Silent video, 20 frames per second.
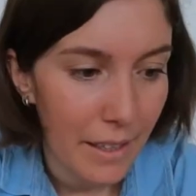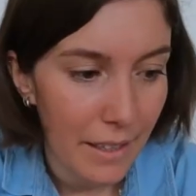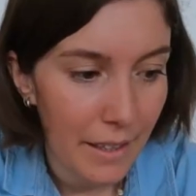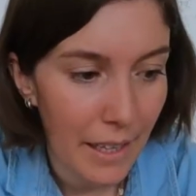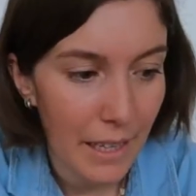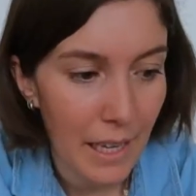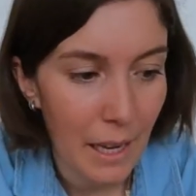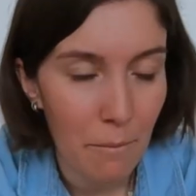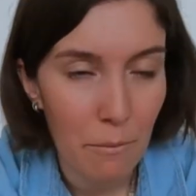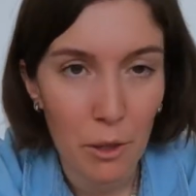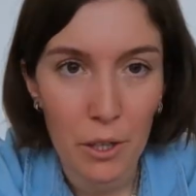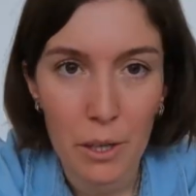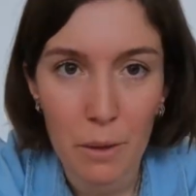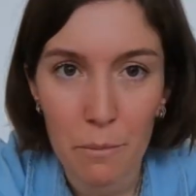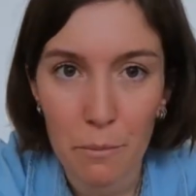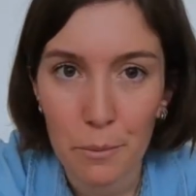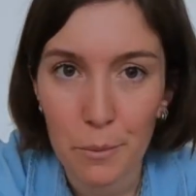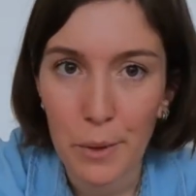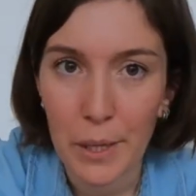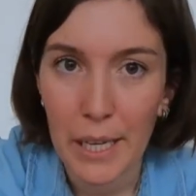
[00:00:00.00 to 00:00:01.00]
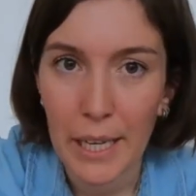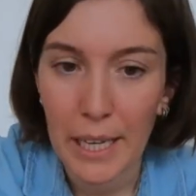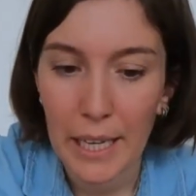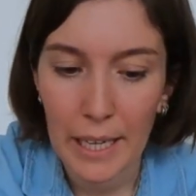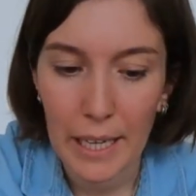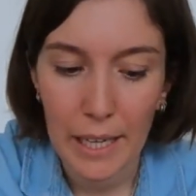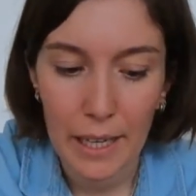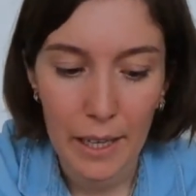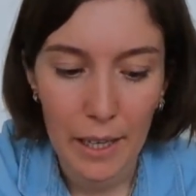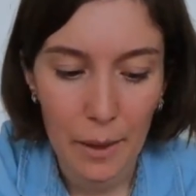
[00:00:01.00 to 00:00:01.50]
Then I'm going to
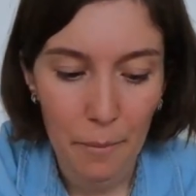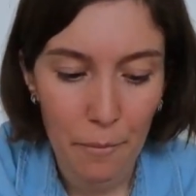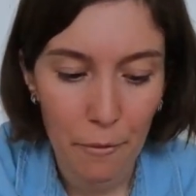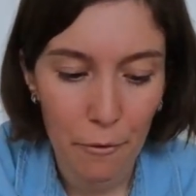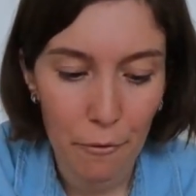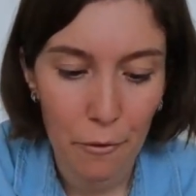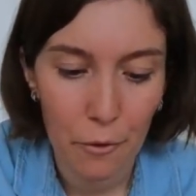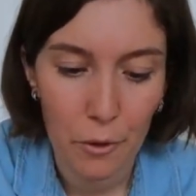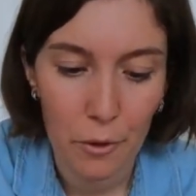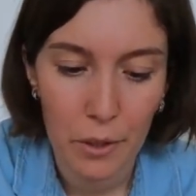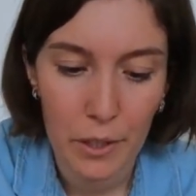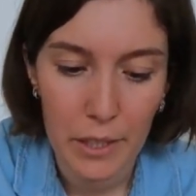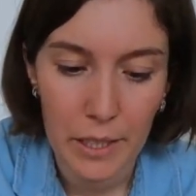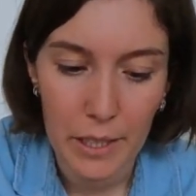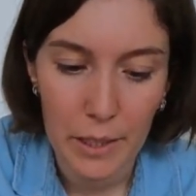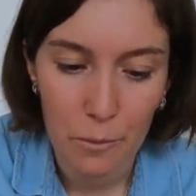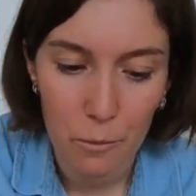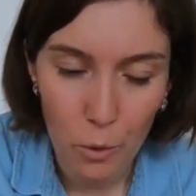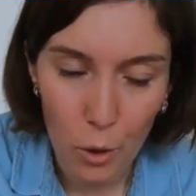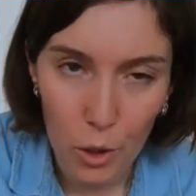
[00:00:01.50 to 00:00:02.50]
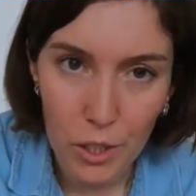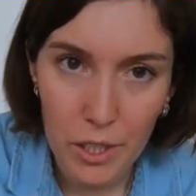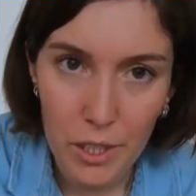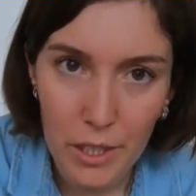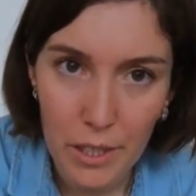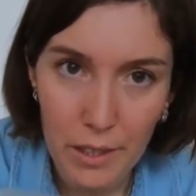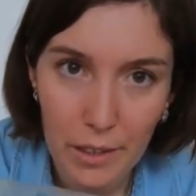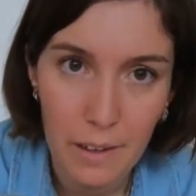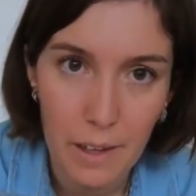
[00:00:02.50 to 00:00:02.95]
bring for the water.